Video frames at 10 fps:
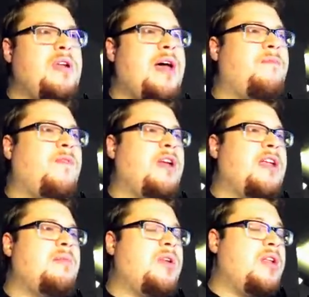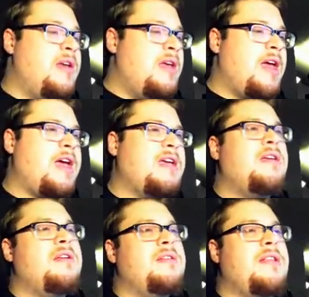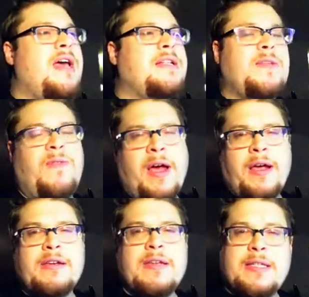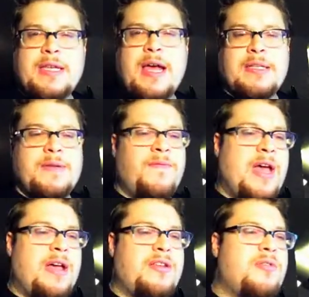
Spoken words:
I'm forgetting, but hey, that's fine. It's got some value.